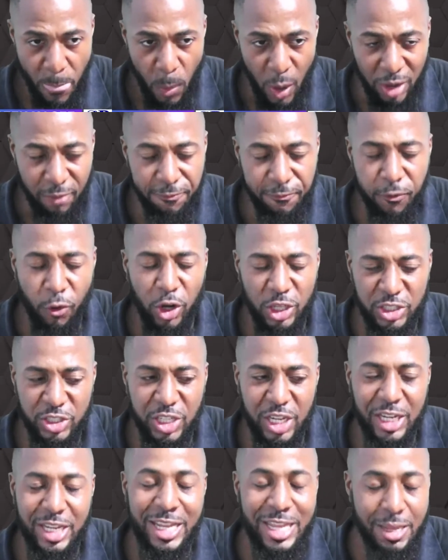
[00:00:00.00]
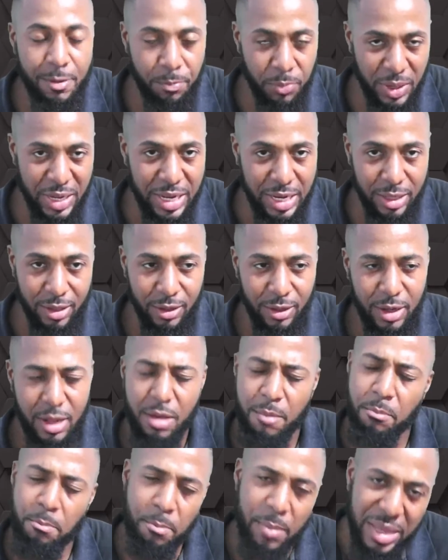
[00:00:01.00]
Unfortunately, he played.
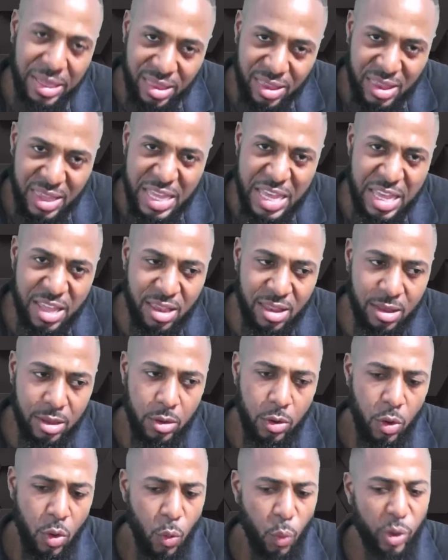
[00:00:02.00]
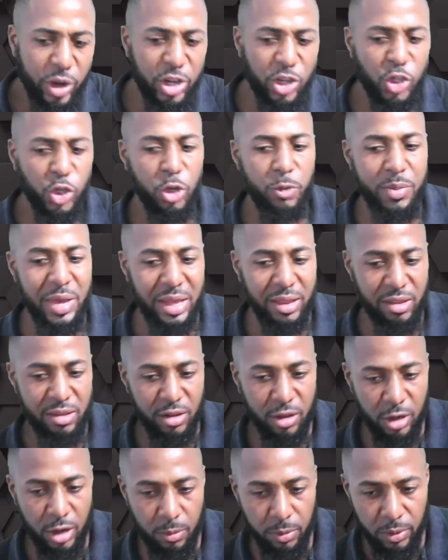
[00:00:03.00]
Mid-season, when he should be at his
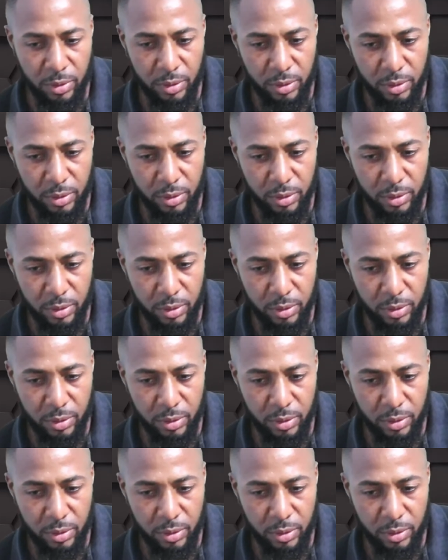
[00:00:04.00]
club,